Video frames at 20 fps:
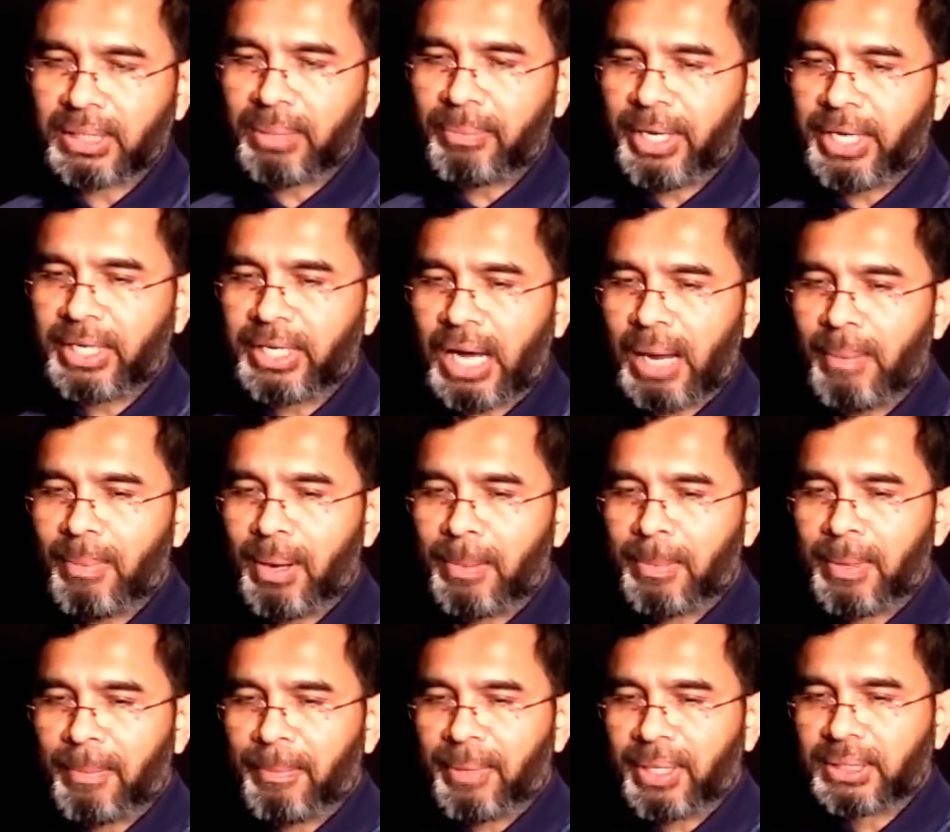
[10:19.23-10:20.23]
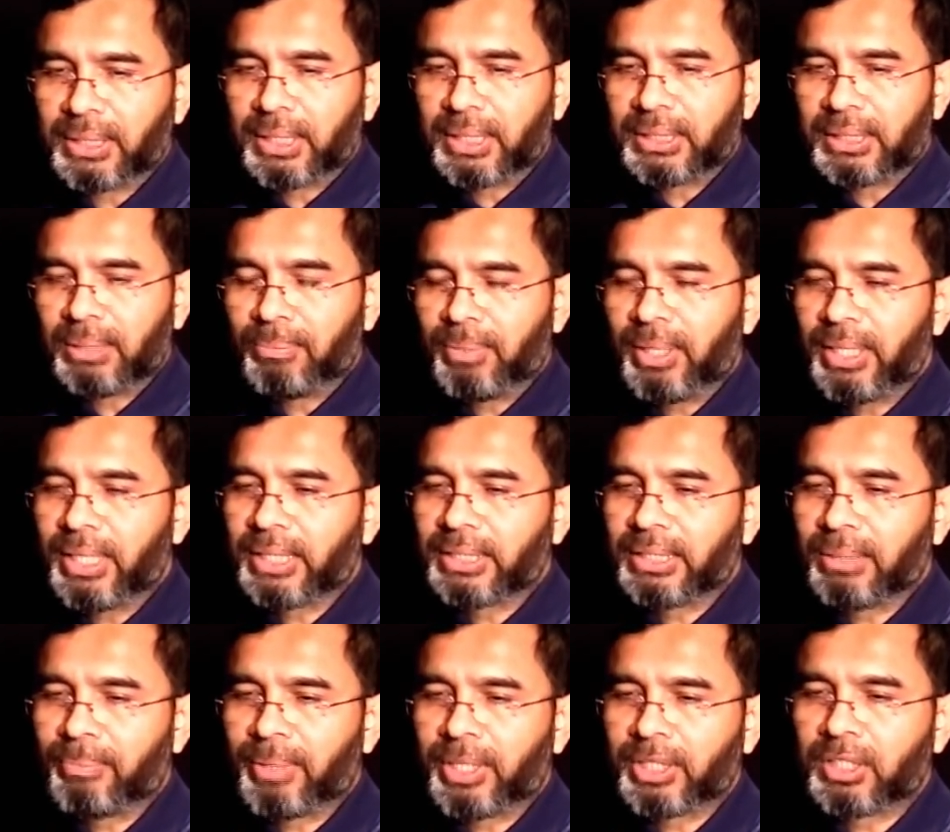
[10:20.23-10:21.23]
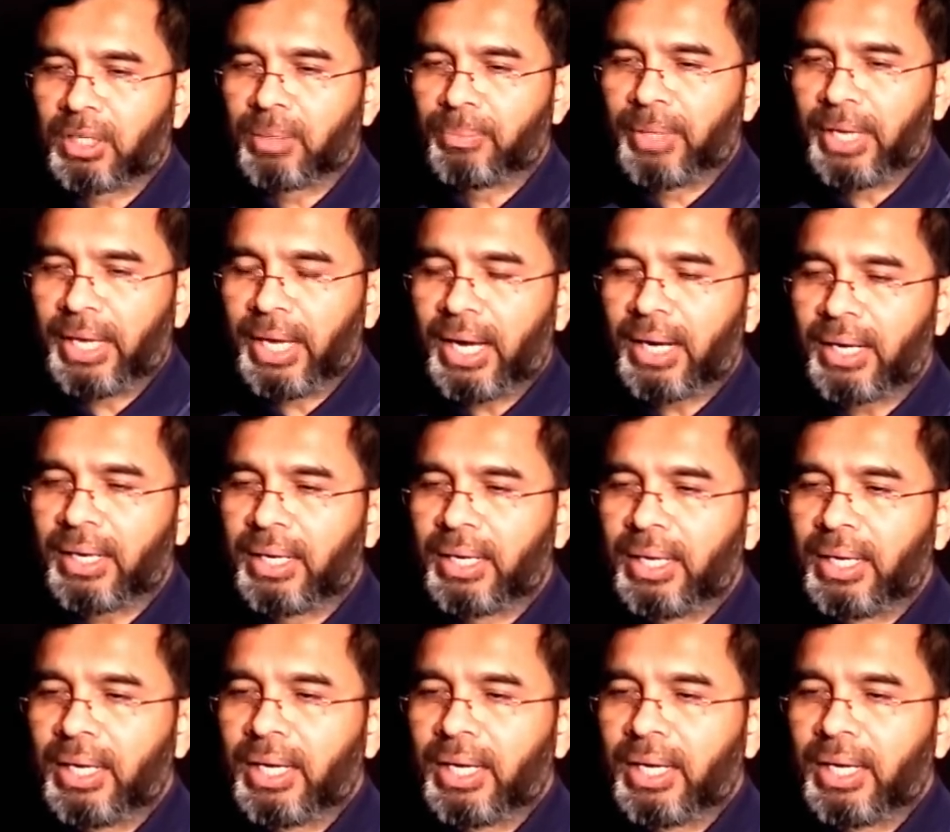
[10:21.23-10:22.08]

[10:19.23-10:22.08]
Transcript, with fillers: I mean dry bulb temperature is simply the temperature of the air